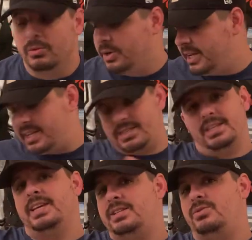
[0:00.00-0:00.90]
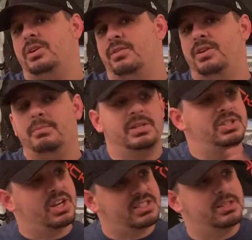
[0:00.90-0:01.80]
We're going to get to the history of him in
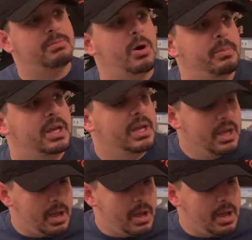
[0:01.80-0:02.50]
just a moment.